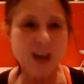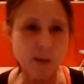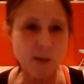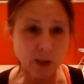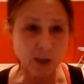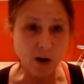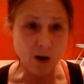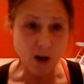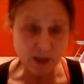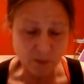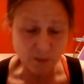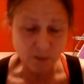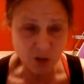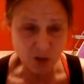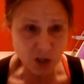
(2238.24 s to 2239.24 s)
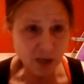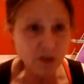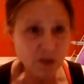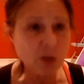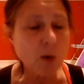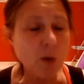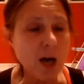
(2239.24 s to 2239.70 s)
going to call them chair
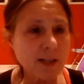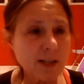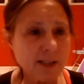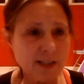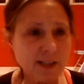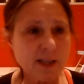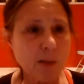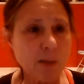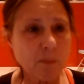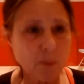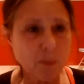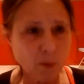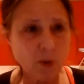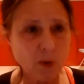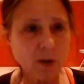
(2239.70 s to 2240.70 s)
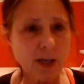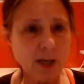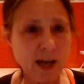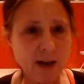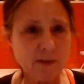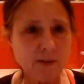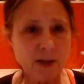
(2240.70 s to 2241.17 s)
squats, except we're going to
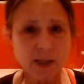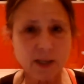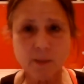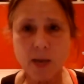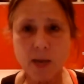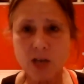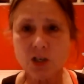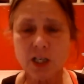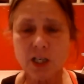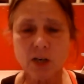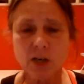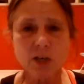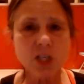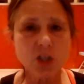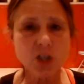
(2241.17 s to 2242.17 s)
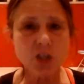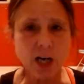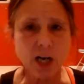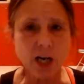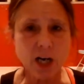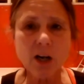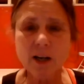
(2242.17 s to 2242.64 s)
have an imaginary
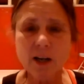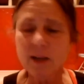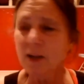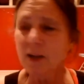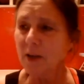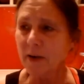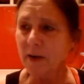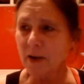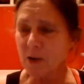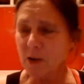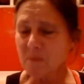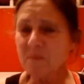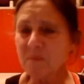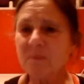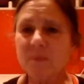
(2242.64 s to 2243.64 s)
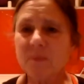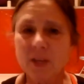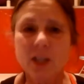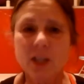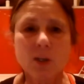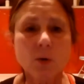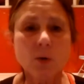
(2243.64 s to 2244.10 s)
chair.
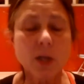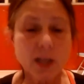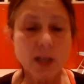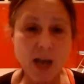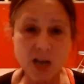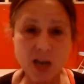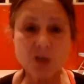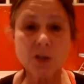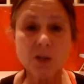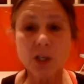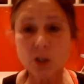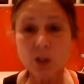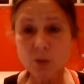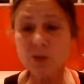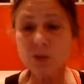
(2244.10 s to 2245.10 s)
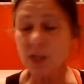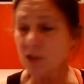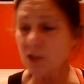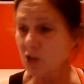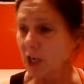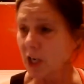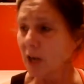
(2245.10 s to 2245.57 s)
You can actually use a
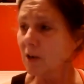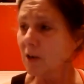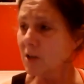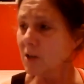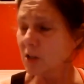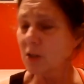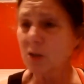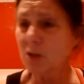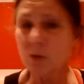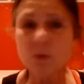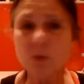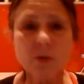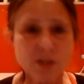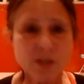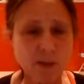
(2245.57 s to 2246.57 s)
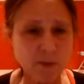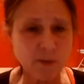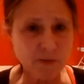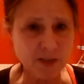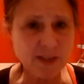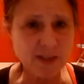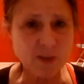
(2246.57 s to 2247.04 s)
chair to do some of
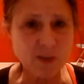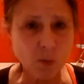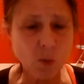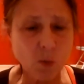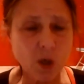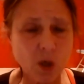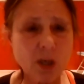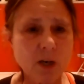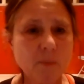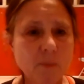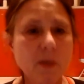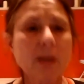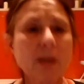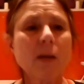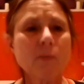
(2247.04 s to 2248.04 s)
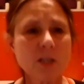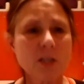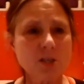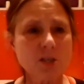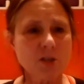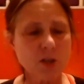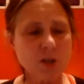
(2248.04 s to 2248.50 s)
this work, but I'm going
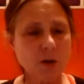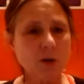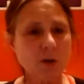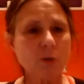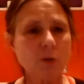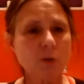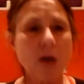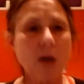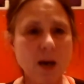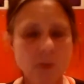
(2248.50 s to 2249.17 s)
to show you how we